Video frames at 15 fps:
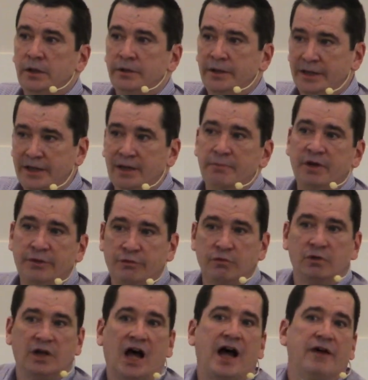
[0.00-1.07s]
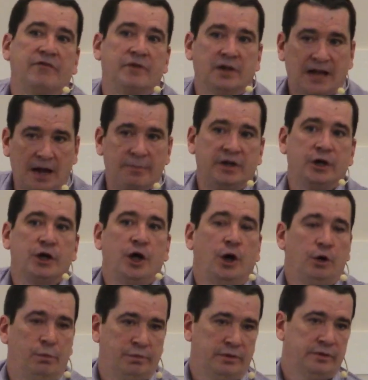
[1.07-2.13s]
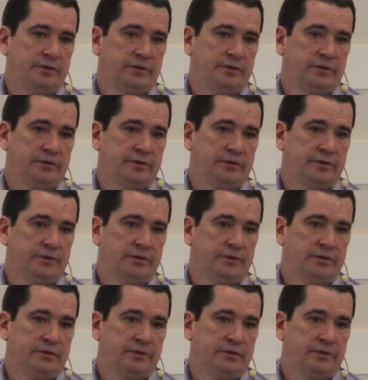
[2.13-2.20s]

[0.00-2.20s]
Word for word: that get me through life, to allow me to cope.